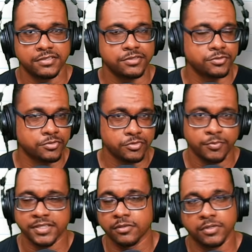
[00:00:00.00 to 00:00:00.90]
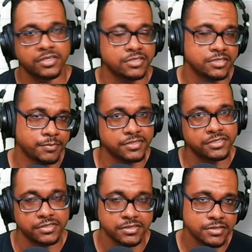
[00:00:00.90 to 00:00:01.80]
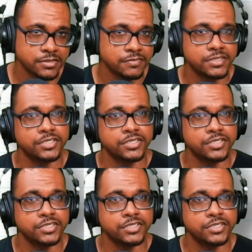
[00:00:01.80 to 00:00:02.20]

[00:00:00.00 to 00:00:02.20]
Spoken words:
So no matter how much customers she serves,